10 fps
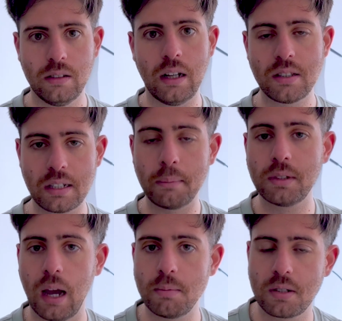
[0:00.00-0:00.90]
And
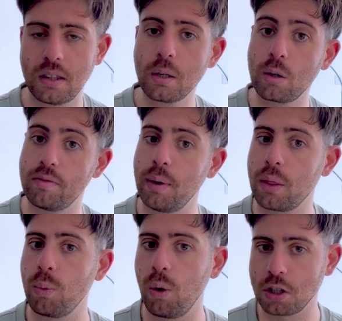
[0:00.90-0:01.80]
sometimes think of
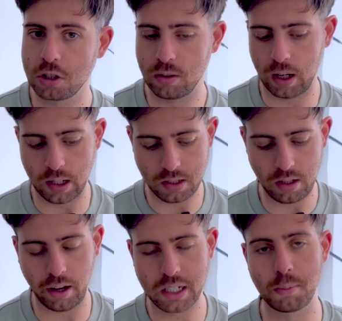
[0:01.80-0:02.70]
mouthwash as
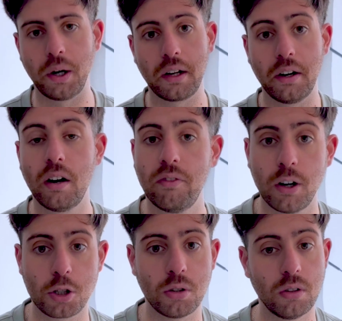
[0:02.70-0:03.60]
like spraying an air
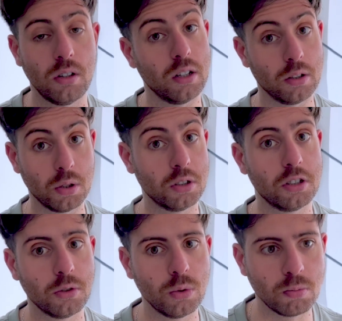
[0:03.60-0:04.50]
freshener in a
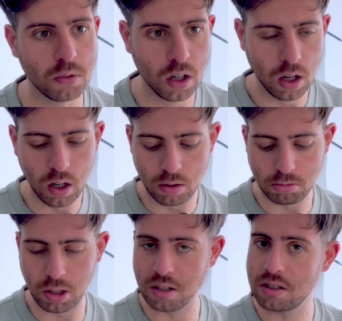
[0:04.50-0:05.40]
dirty room.
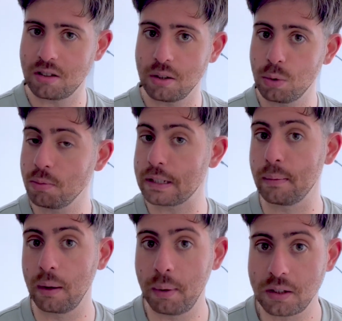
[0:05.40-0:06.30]
Does the room
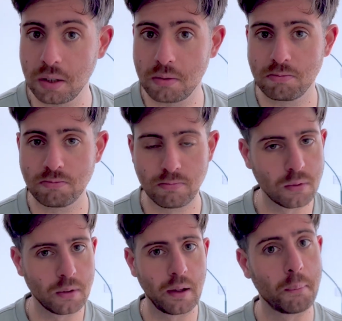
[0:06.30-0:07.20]
smell better?
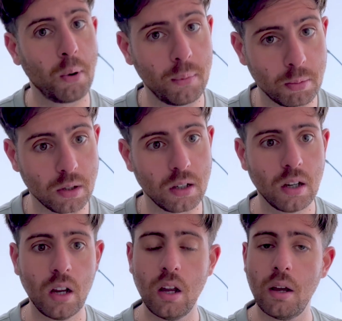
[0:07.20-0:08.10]
Probably,
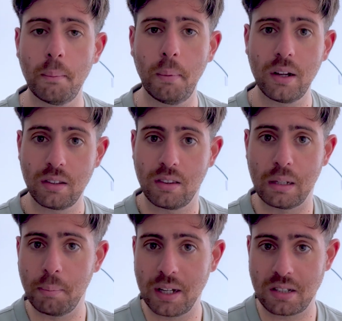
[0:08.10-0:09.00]
but
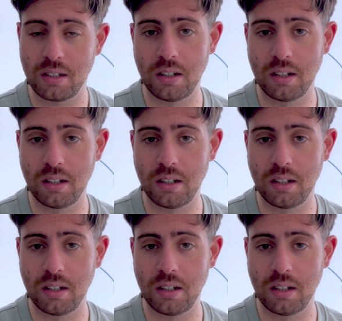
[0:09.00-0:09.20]
the mess